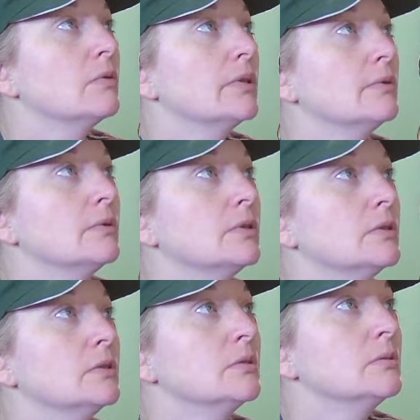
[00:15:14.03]
it will
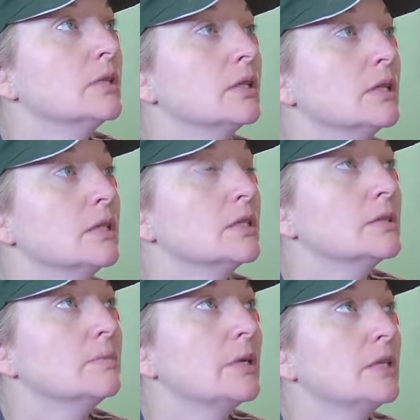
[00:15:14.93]
do with like
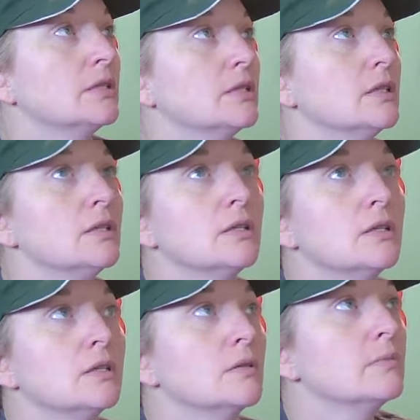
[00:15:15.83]
spacing,
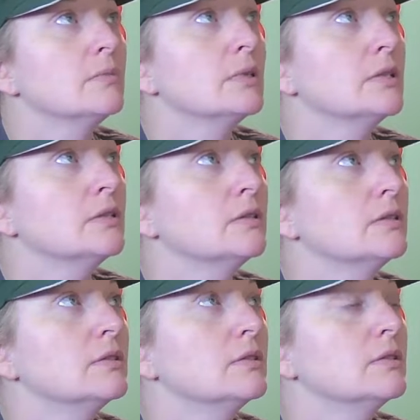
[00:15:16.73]
but
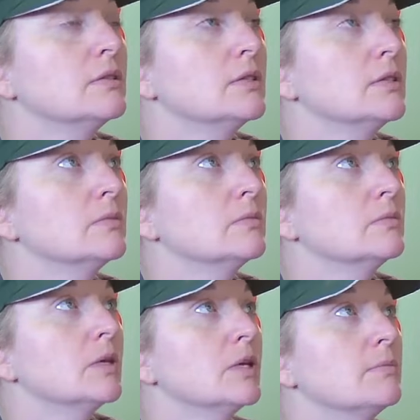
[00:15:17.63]

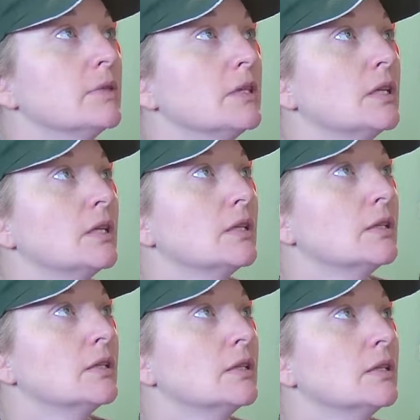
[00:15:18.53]

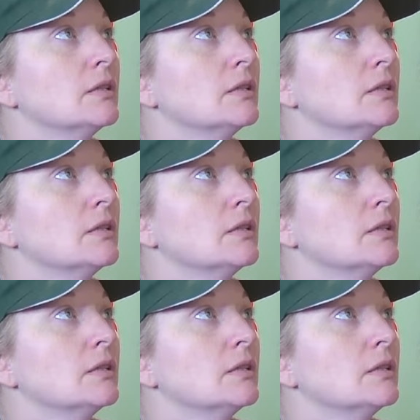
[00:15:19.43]
hypothetically,